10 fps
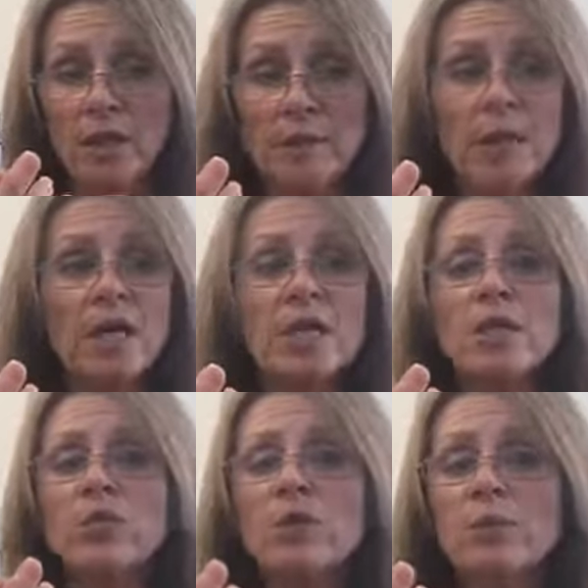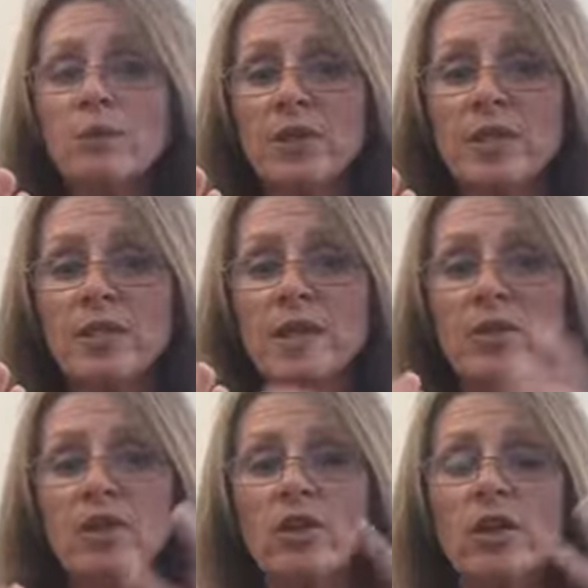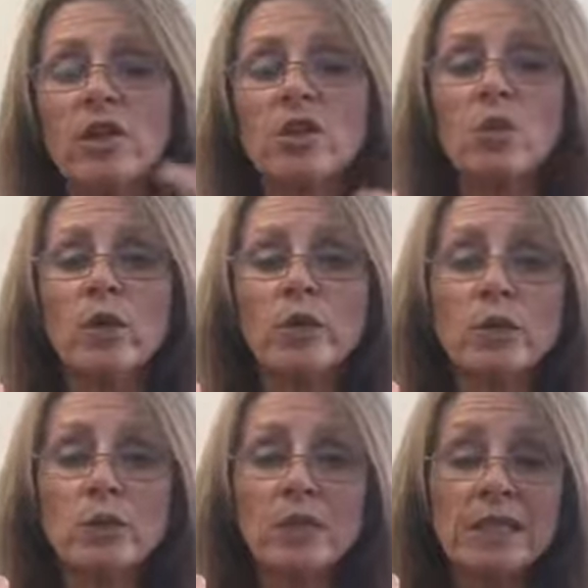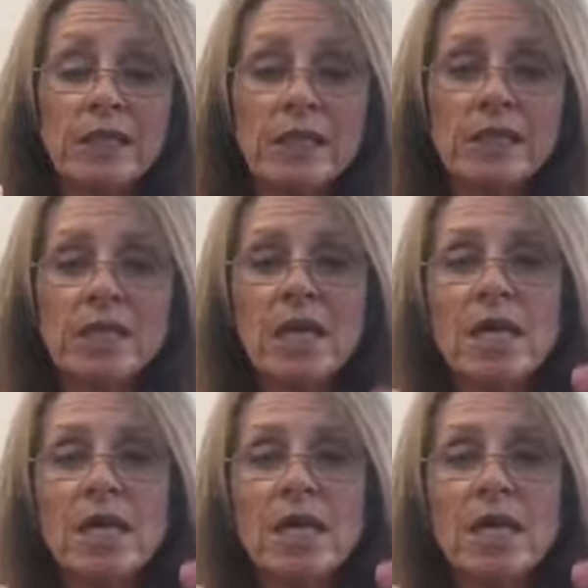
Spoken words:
cut, you can put this on there. It's going to clean it.